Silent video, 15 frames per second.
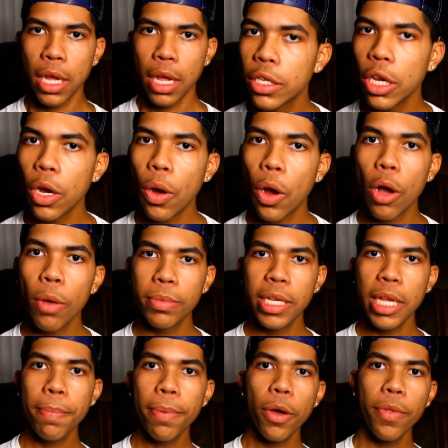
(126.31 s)
So Home
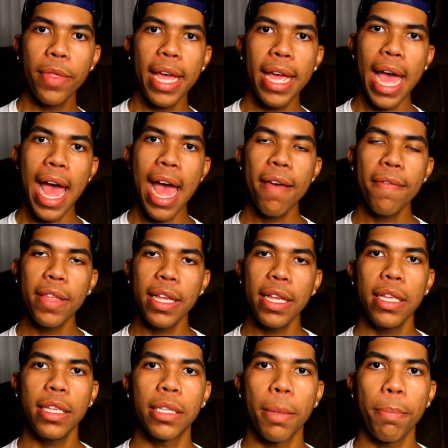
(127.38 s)
Depot, they have
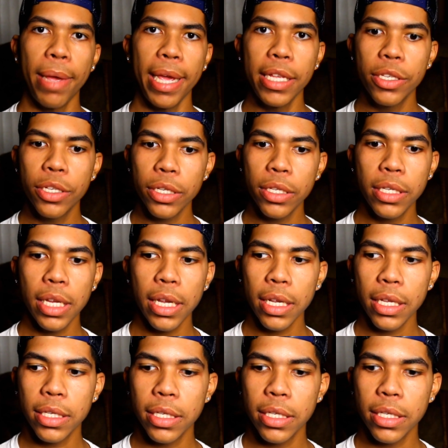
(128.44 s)
these painter sticks,